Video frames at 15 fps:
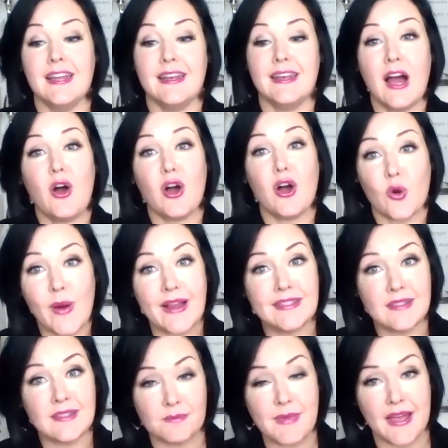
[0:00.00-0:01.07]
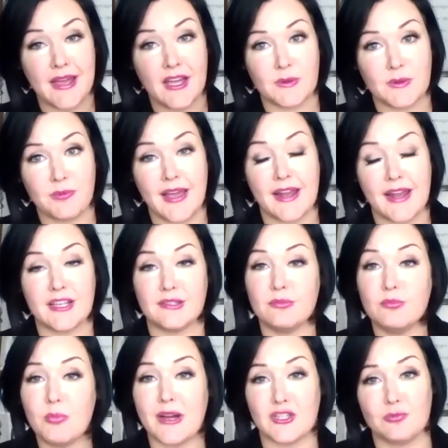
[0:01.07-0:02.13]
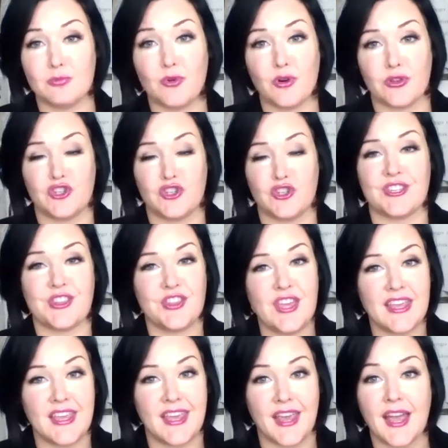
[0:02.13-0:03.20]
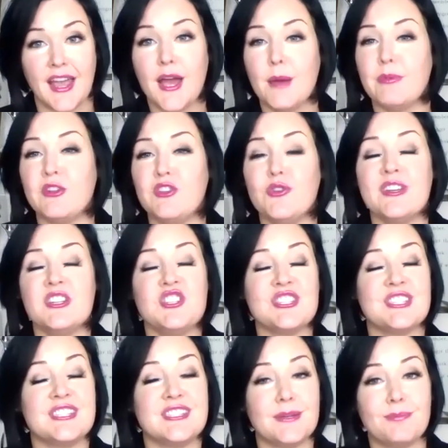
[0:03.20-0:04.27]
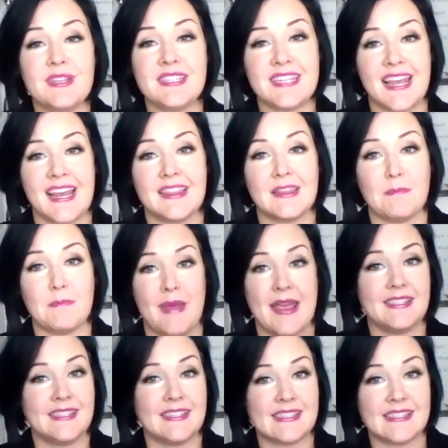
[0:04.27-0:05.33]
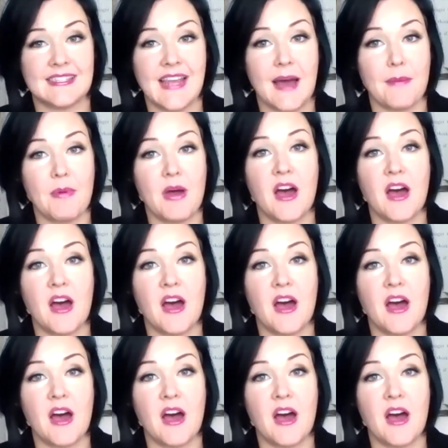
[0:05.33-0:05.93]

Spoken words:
Now, a crisis management plan is much more than just thinking, but you can just simply take the basic step